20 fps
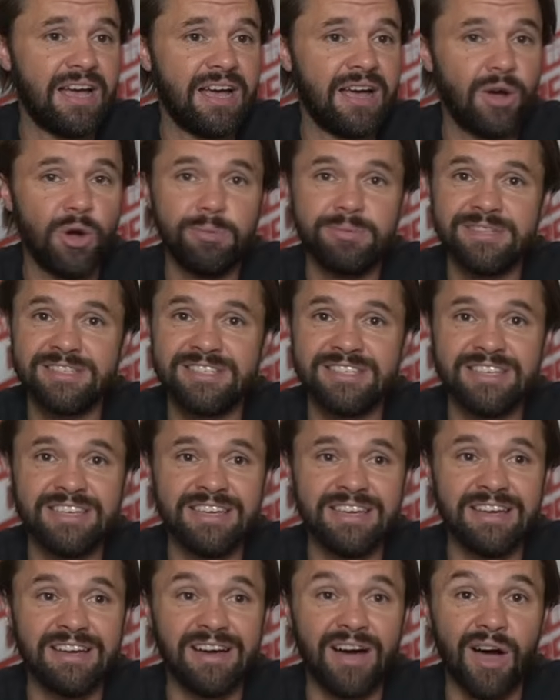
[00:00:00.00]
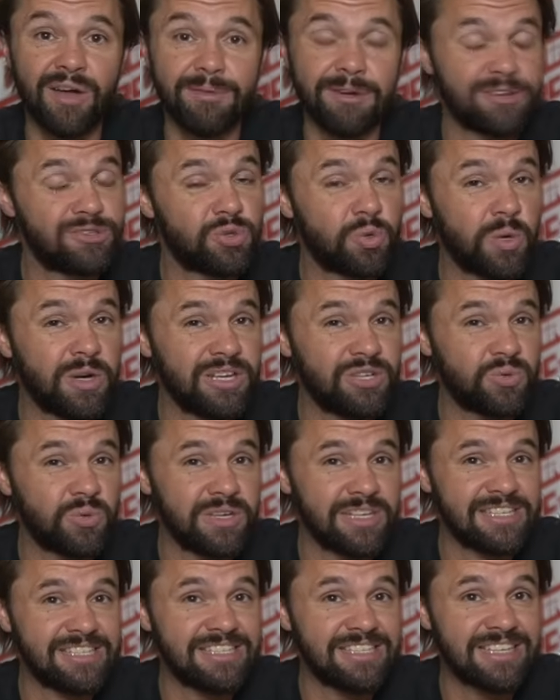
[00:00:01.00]
Hope to see you on our
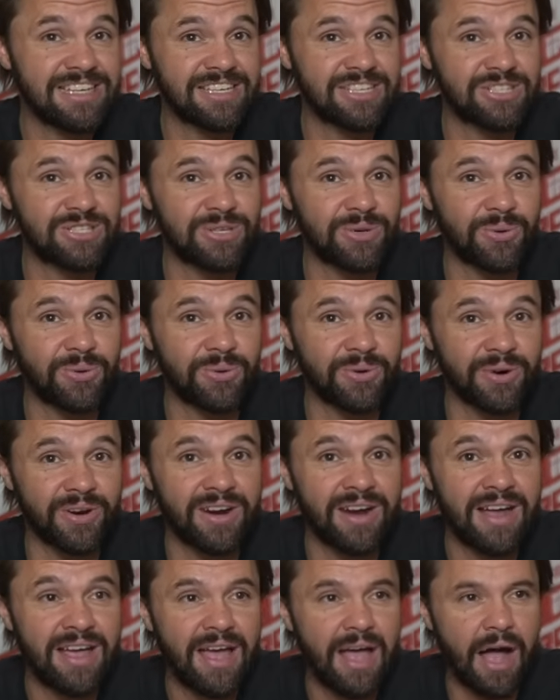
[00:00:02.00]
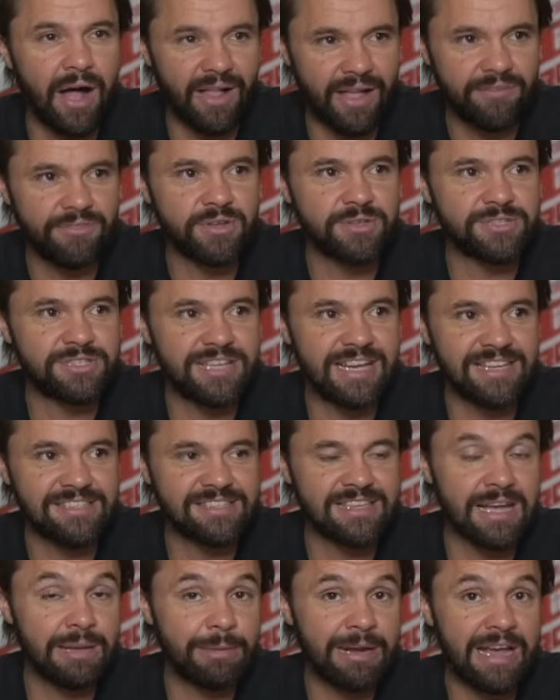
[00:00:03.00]
2026 tour. I'll have those
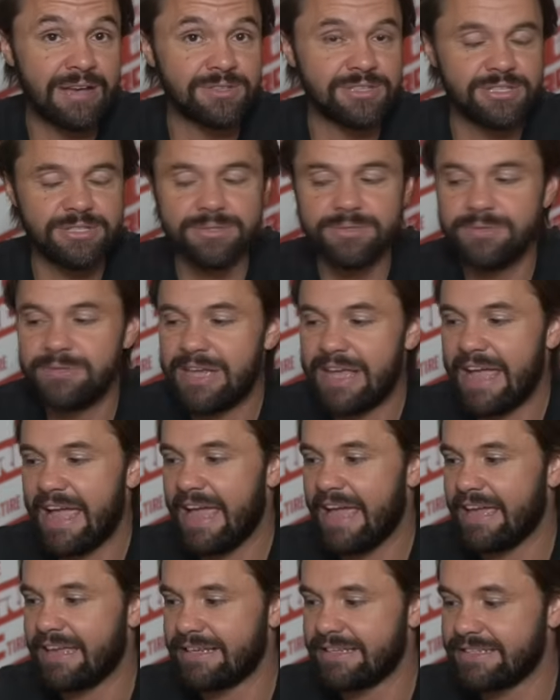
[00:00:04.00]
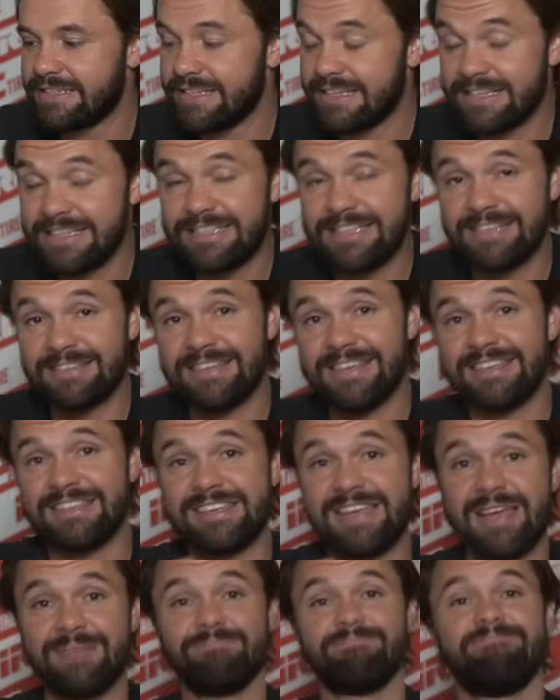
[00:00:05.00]
dates coming out soon, and until next
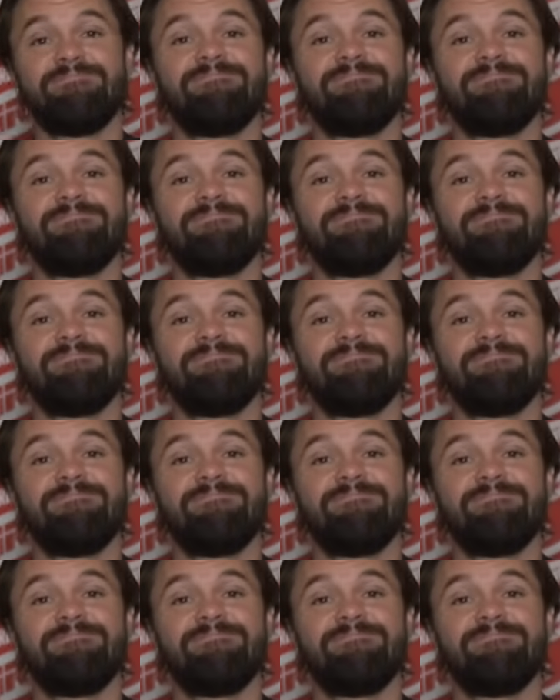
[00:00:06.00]
time.